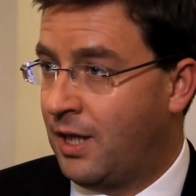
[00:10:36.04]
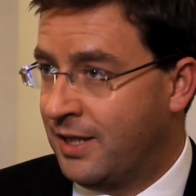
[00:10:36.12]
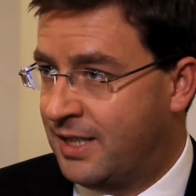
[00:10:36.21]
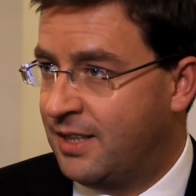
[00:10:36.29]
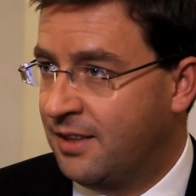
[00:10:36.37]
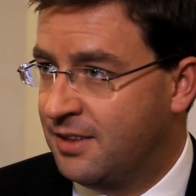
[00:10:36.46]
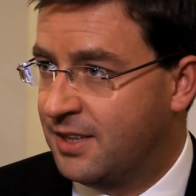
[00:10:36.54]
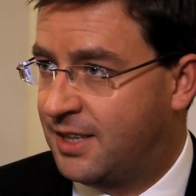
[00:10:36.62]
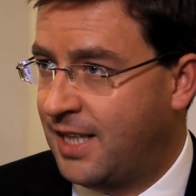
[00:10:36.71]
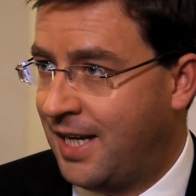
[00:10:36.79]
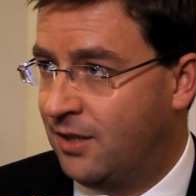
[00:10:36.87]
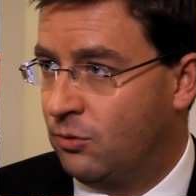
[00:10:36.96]
I can
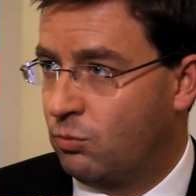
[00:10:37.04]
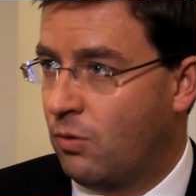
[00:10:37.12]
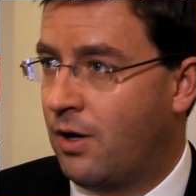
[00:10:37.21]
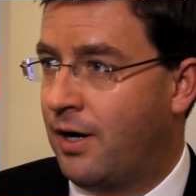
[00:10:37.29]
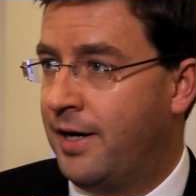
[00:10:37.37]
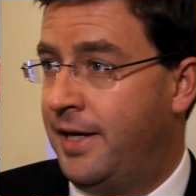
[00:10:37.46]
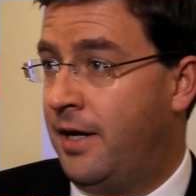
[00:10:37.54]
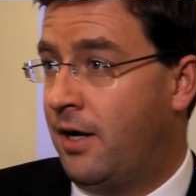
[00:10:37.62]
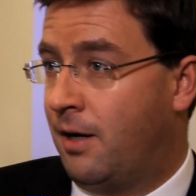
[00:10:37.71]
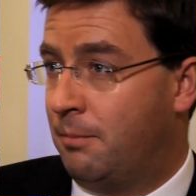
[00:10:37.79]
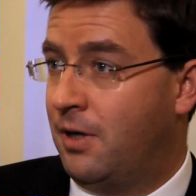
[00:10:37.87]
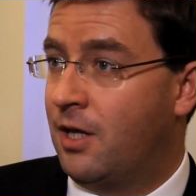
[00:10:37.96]
understand why
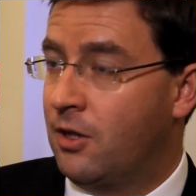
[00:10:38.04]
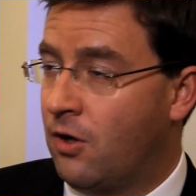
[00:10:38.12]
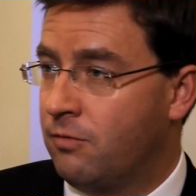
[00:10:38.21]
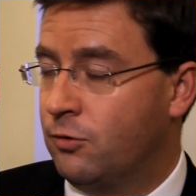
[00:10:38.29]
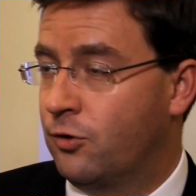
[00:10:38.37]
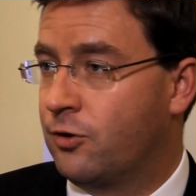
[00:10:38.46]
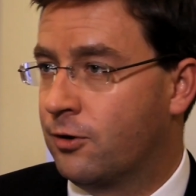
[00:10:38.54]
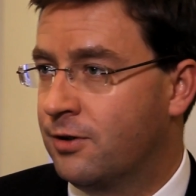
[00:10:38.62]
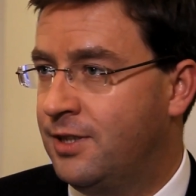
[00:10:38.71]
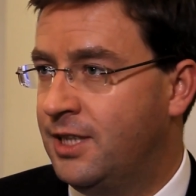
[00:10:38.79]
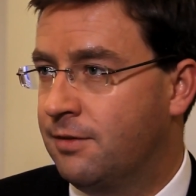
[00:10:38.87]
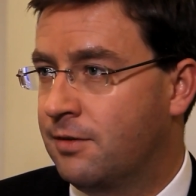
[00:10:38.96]
a lot of
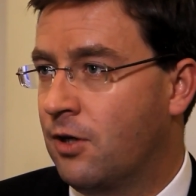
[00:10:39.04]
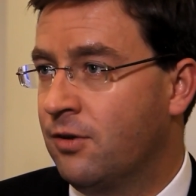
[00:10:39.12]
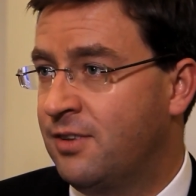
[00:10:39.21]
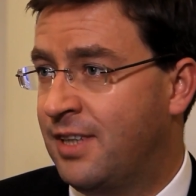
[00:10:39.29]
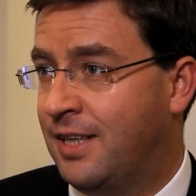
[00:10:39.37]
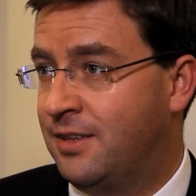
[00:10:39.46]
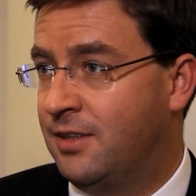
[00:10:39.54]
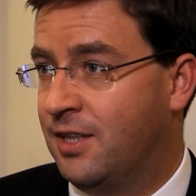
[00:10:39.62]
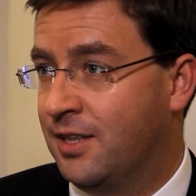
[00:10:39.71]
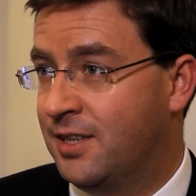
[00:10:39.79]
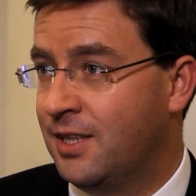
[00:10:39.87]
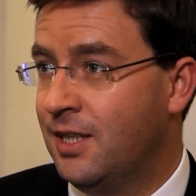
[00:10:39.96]
authorities have contacted
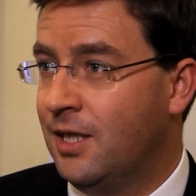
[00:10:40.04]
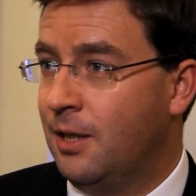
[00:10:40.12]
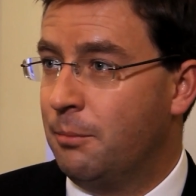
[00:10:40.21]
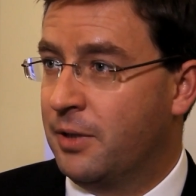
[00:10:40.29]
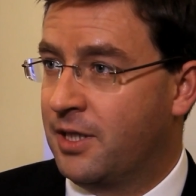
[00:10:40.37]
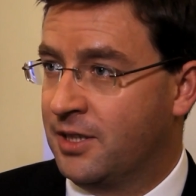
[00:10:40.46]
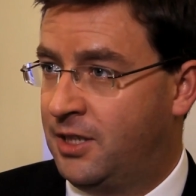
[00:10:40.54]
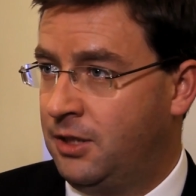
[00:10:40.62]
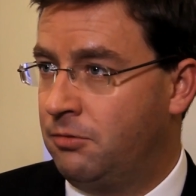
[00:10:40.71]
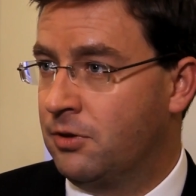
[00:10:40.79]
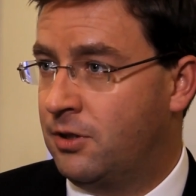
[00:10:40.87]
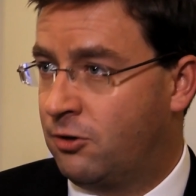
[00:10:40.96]
us, because the
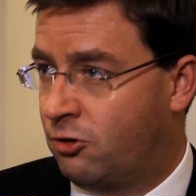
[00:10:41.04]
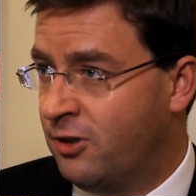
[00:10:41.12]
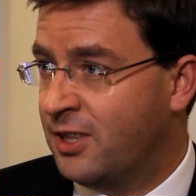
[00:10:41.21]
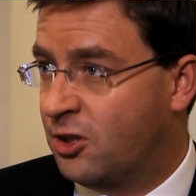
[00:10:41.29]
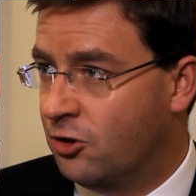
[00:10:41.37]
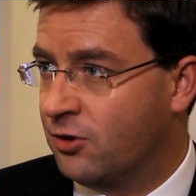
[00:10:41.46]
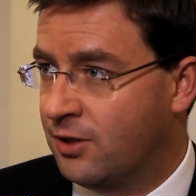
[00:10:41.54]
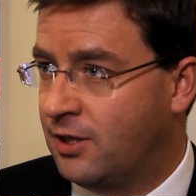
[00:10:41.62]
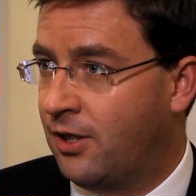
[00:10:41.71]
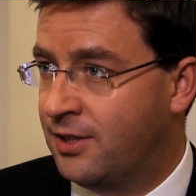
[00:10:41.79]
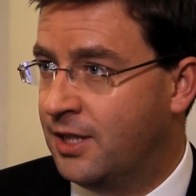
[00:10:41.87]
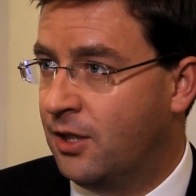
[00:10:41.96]
restrictions on
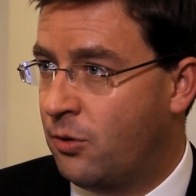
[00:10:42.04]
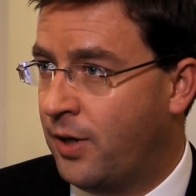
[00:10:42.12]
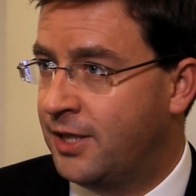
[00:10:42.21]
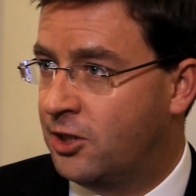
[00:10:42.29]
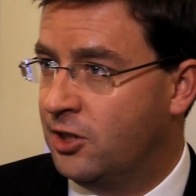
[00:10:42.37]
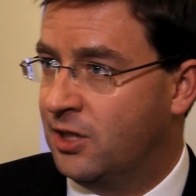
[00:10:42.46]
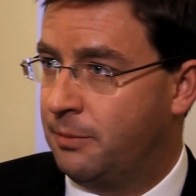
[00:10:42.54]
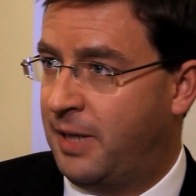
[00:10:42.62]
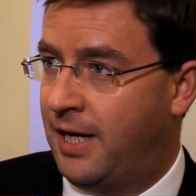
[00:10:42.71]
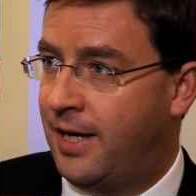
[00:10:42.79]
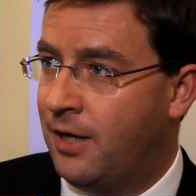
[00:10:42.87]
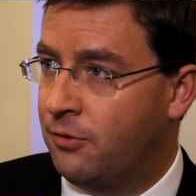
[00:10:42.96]
asking questions
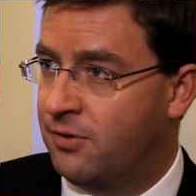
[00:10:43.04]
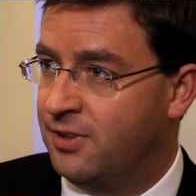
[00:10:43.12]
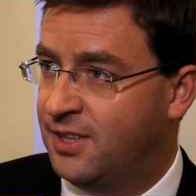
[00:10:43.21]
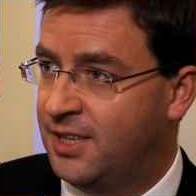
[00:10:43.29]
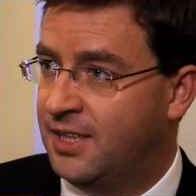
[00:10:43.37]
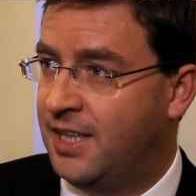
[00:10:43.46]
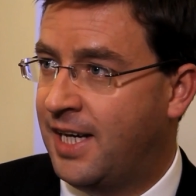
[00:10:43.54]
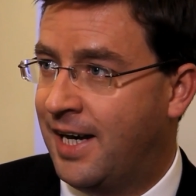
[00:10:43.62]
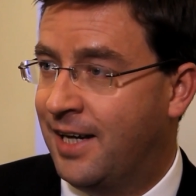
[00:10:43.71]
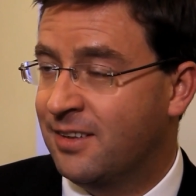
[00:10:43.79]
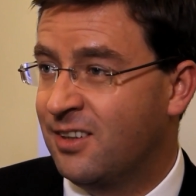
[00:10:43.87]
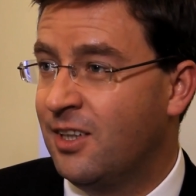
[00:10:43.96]
about health that's in the
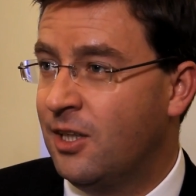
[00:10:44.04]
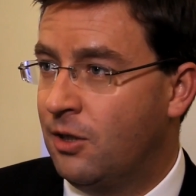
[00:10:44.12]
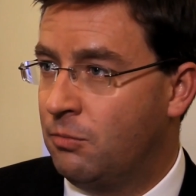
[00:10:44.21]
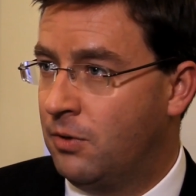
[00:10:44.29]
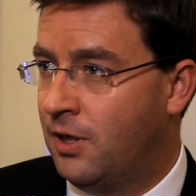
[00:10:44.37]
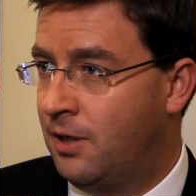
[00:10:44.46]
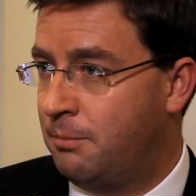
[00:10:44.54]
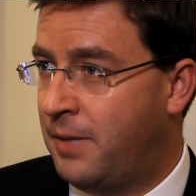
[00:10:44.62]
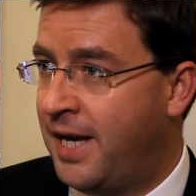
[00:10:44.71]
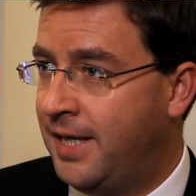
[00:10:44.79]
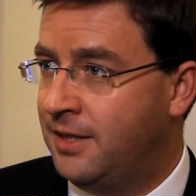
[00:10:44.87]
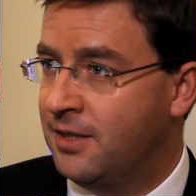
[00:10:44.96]
Act were
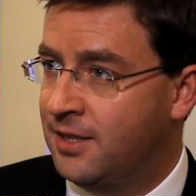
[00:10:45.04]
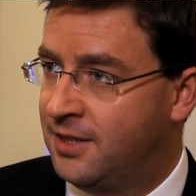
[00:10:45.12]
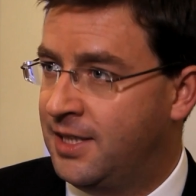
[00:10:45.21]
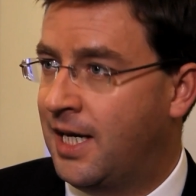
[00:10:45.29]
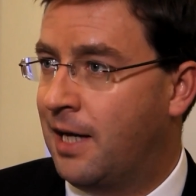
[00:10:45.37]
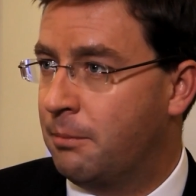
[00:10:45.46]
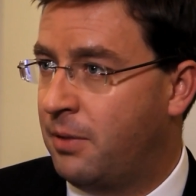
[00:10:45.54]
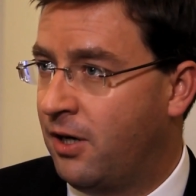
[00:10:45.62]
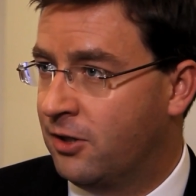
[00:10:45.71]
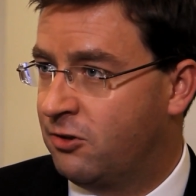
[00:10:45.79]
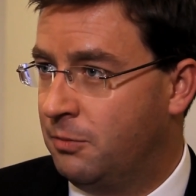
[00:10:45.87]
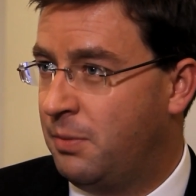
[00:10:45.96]
made as the Act
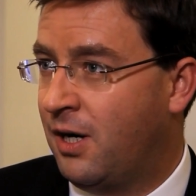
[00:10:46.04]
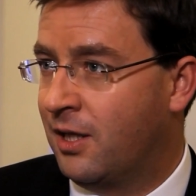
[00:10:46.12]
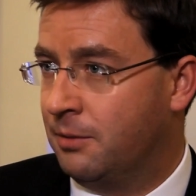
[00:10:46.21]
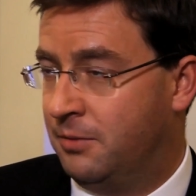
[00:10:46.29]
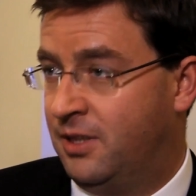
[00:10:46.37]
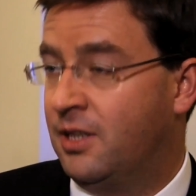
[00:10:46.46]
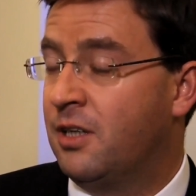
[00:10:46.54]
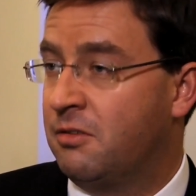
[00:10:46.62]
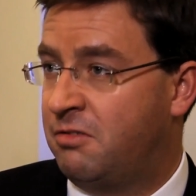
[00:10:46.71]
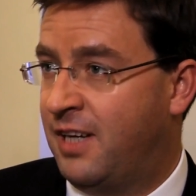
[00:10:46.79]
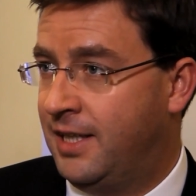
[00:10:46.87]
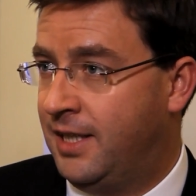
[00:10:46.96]
passed through Parliament at a
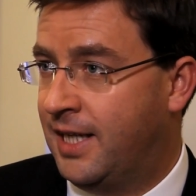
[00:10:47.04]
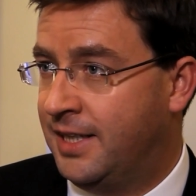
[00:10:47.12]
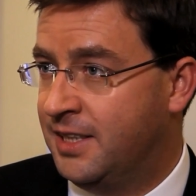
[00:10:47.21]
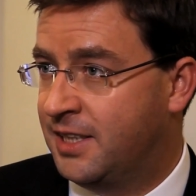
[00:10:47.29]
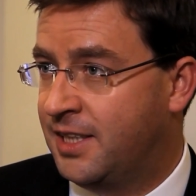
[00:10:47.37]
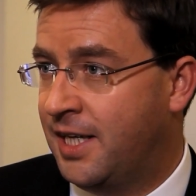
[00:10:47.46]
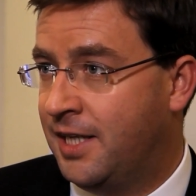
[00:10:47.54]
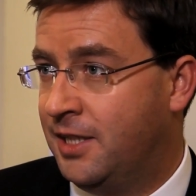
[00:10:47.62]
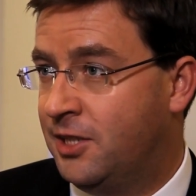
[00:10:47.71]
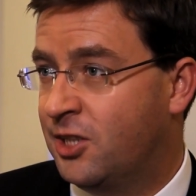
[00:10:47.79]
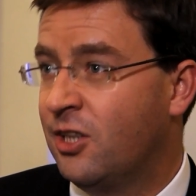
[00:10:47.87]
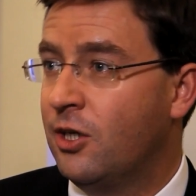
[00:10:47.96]
fairly late
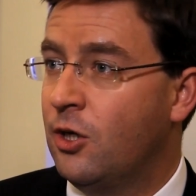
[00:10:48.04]
stage.